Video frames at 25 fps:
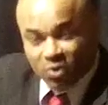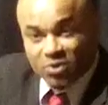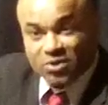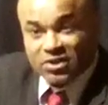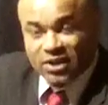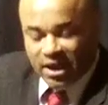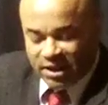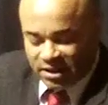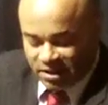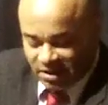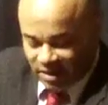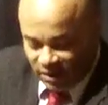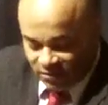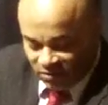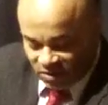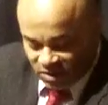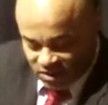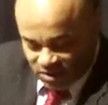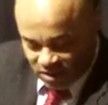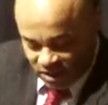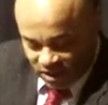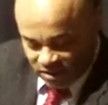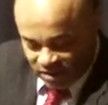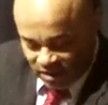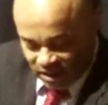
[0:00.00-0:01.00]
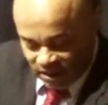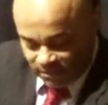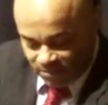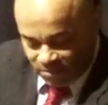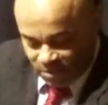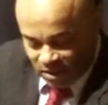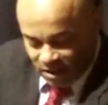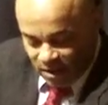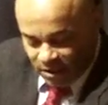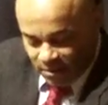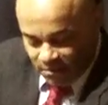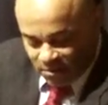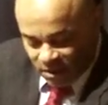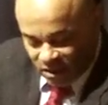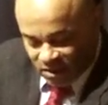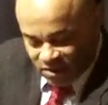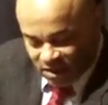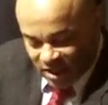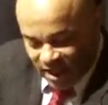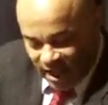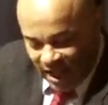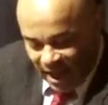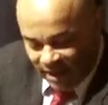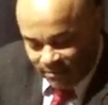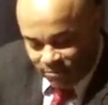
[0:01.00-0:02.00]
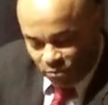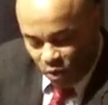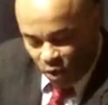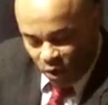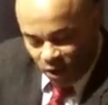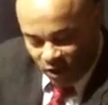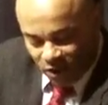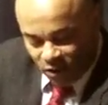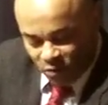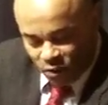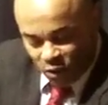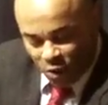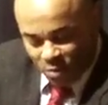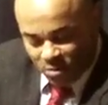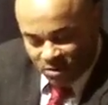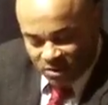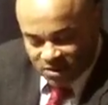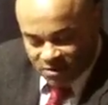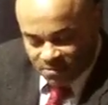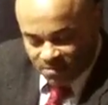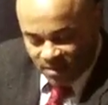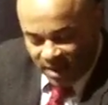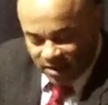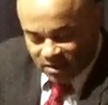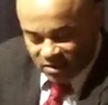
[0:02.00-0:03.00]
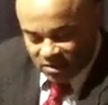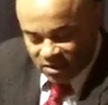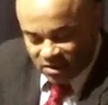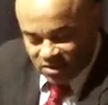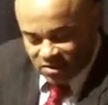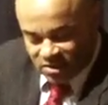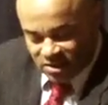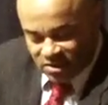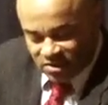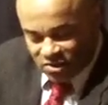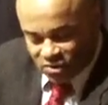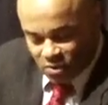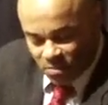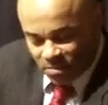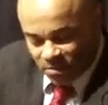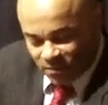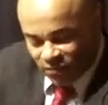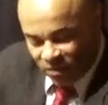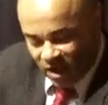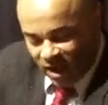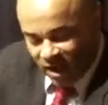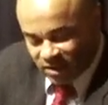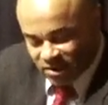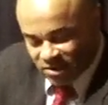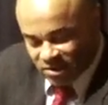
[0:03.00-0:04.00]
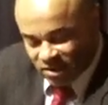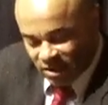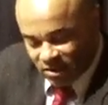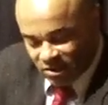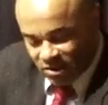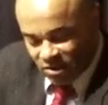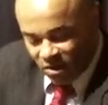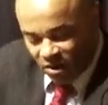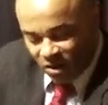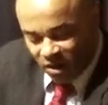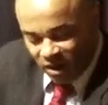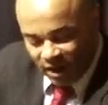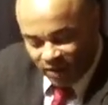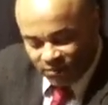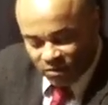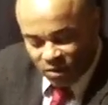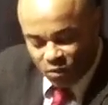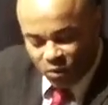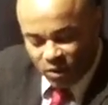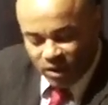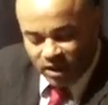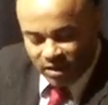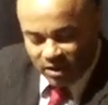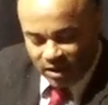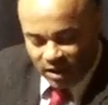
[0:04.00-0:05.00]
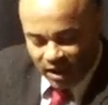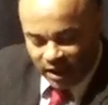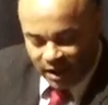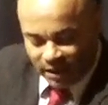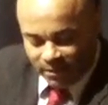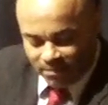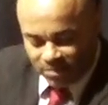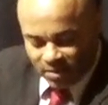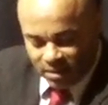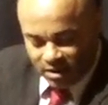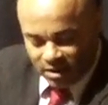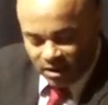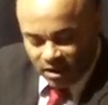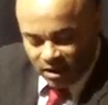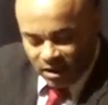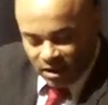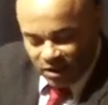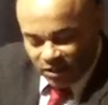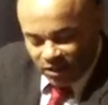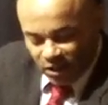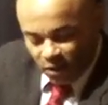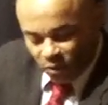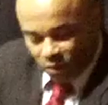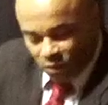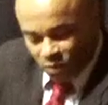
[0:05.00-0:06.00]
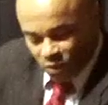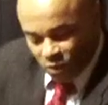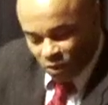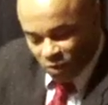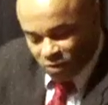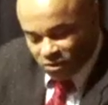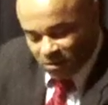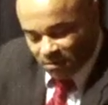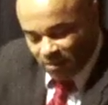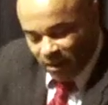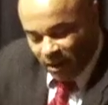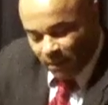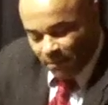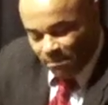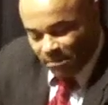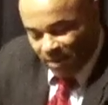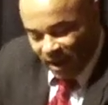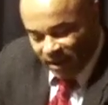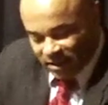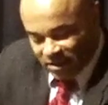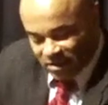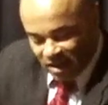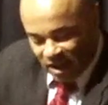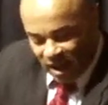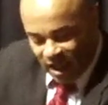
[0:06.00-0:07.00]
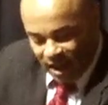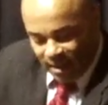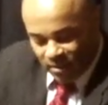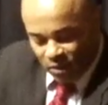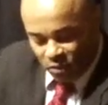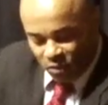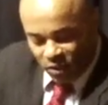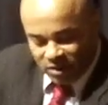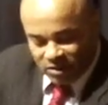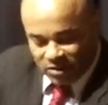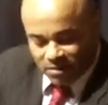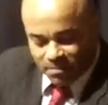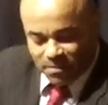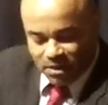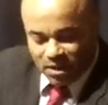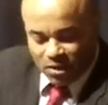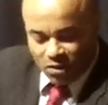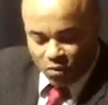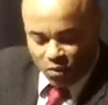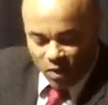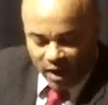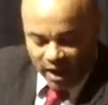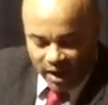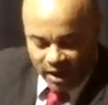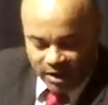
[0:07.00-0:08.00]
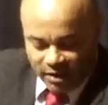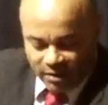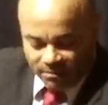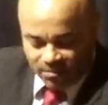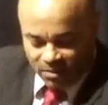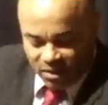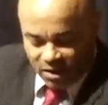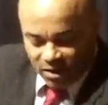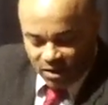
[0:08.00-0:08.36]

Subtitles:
rotated every Sunday, plus they had morning room inspections and supervised study hall every weeknight. There were rules about bedtime and when to be awake.